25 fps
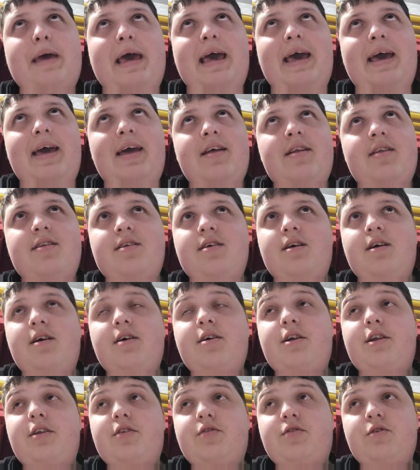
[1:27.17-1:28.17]
bad
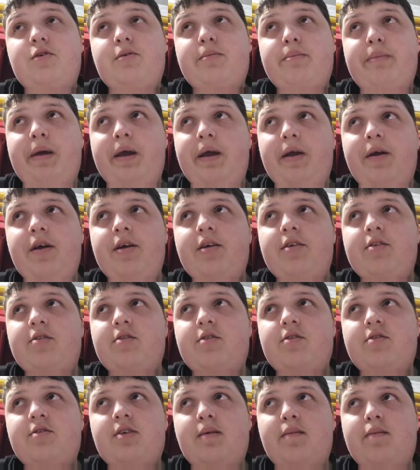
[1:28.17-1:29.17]
on its own merits
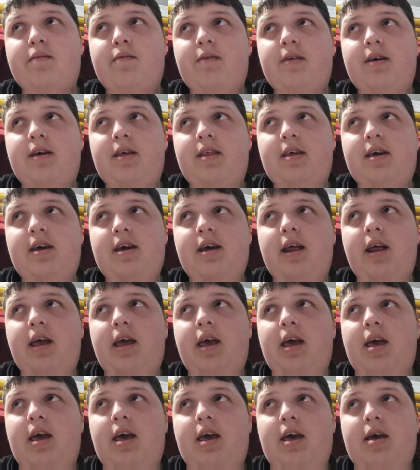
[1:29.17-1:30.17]
or something like that.
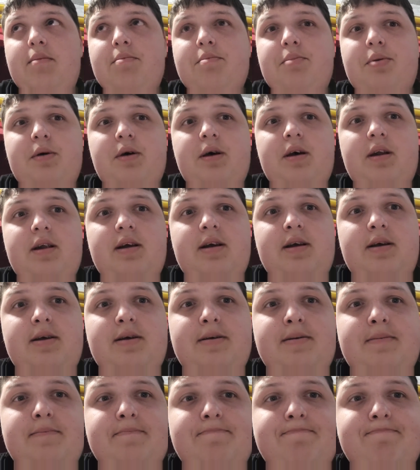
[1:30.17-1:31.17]
But,
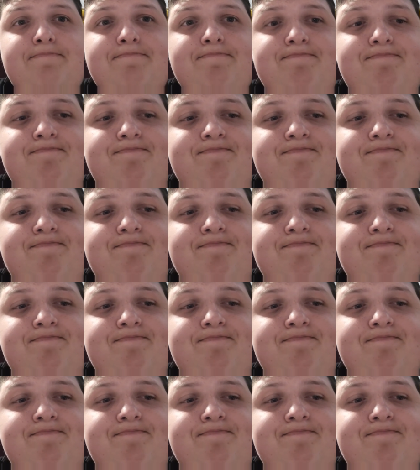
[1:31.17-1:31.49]
um...